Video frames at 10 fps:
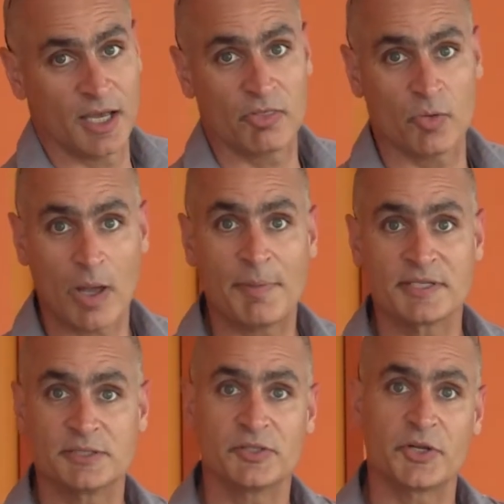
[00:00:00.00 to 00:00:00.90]
So up
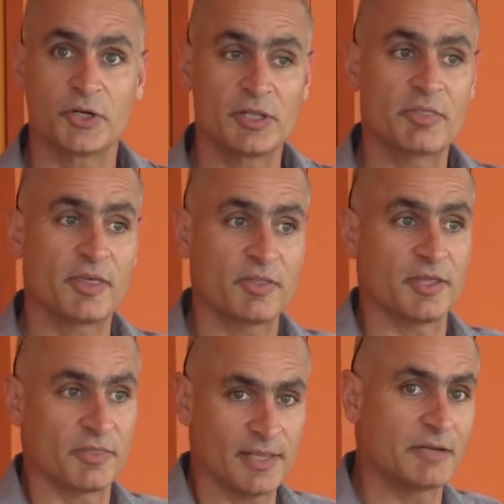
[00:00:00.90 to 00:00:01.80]
until the early
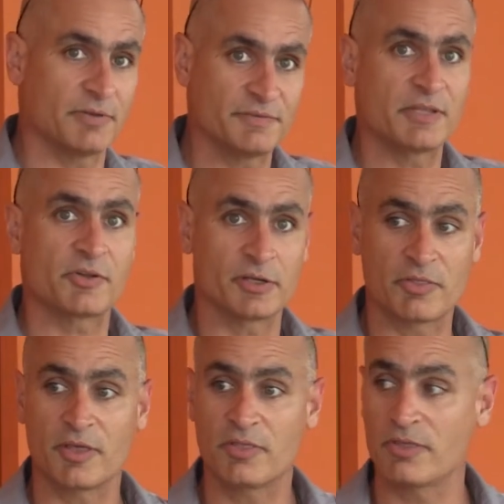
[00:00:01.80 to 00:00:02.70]
60s, late 50s, early
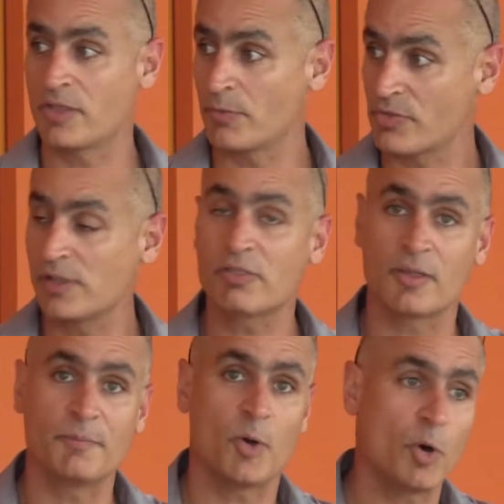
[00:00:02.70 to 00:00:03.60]
60s, there were still
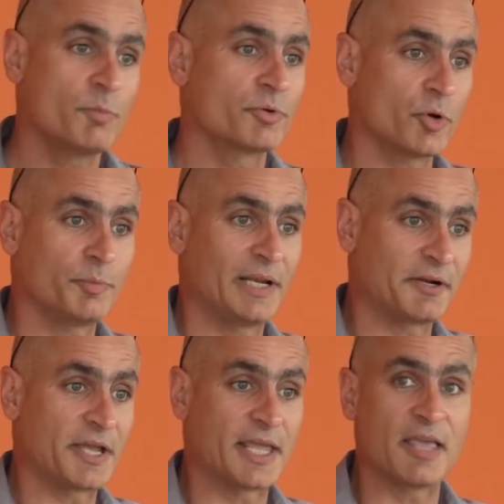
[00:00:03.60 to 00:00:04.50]
some homegrown
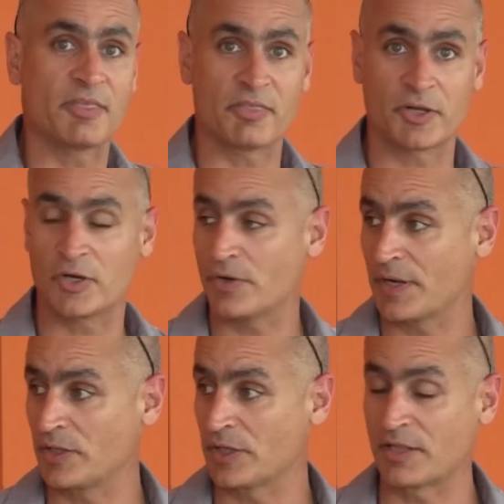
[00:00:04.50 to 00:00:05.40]
malaria cases
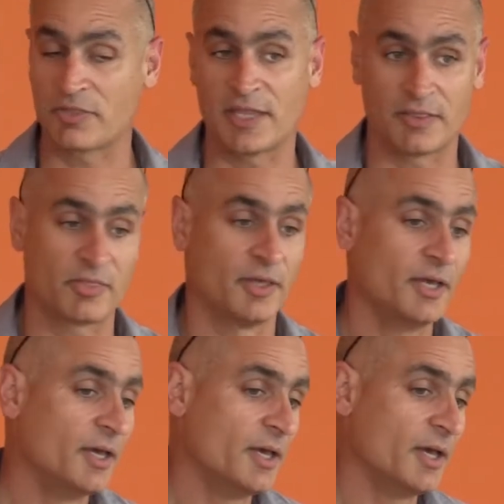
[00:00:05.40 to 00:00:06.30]
occurring in the United States.
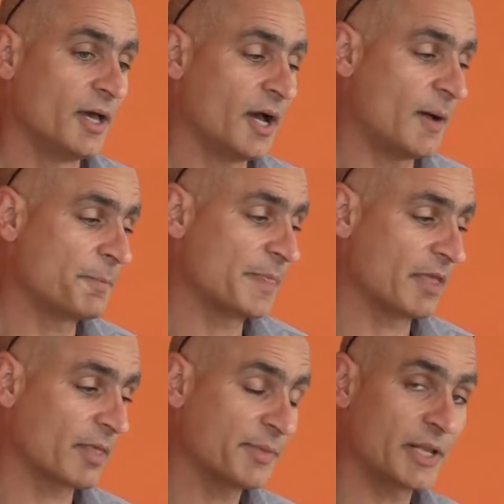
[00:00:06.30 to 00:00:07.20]

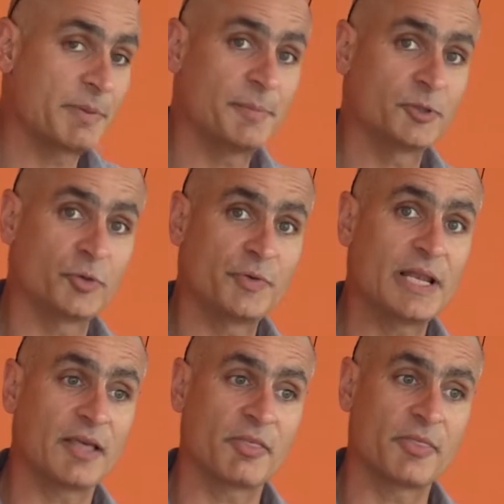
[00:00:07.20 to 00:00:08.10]
Something that people don't
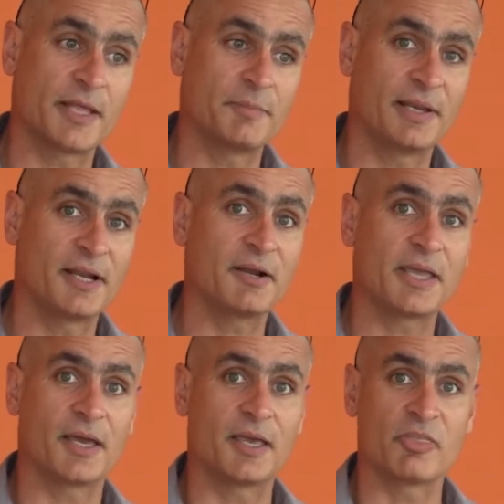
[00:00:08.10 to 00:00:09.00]
realize is that
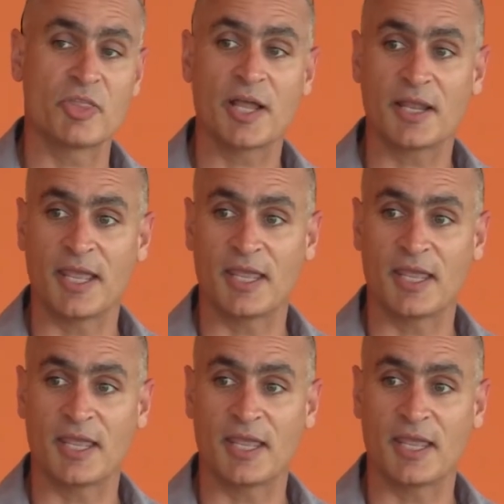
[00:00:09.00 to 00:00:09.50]
malaria is not